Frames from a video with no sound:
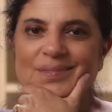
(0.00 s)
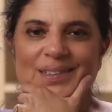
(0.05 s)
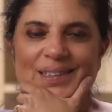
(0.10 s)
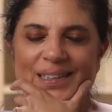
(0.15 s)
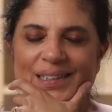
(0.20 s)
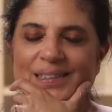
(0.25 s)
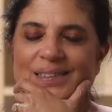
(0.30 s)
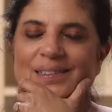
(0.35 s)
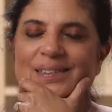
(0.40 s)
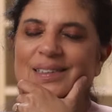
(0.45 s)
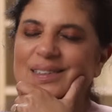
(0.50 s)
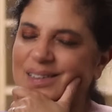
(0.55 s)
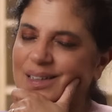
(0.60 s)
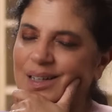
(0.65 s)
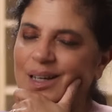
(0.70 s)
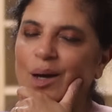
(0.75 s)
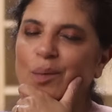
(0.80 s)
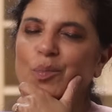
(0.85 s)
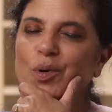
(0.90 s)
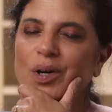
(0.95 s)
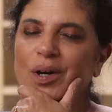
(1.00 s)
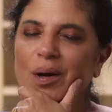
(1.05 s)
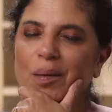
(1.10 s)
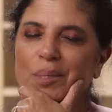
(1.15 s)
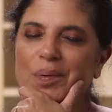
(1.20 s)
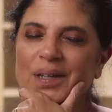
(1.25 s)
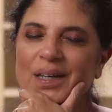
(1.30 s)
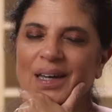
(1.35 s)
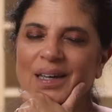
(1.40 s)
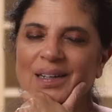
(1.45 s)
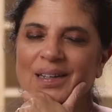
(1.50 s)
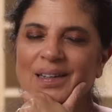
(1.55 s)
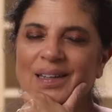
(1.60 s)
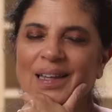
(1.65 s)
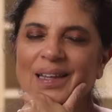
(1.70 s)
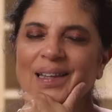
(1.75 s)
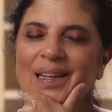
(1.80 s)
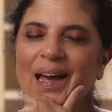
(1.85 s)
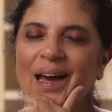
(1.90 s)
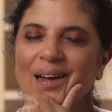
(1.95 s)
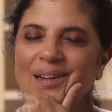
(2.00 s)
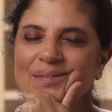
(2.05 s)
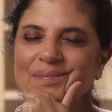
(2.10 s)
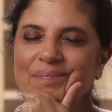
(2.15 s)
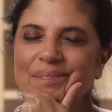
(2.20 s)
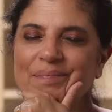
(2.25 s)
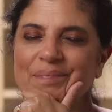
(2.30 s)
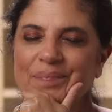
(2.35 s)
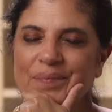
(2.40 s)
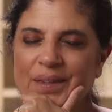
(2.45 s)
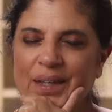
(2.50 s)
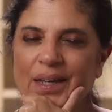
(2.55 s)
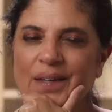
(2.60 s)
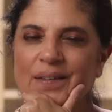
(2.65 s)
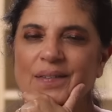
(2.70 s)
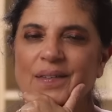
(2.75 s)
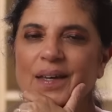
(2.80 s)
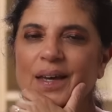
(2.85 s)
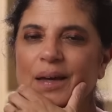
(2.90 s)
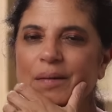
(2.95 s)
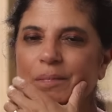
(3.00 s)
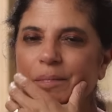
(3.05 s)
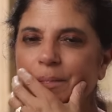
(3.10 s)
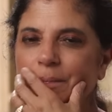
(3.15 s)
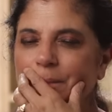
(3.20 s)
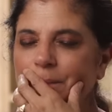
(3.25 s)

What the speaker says: This is a lot more complicated than that. Thanks again.